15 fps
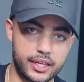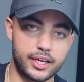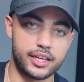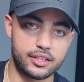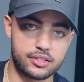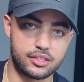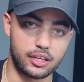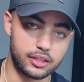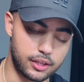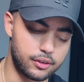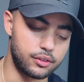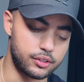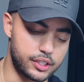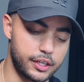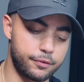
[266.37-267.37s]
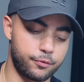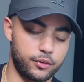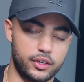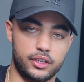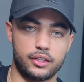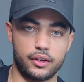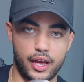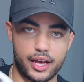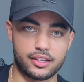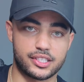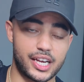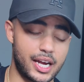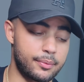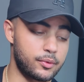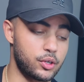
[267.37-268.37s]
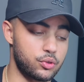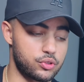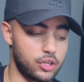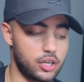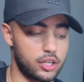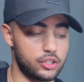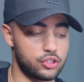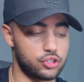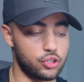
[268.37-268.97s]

is a little different as time goes on.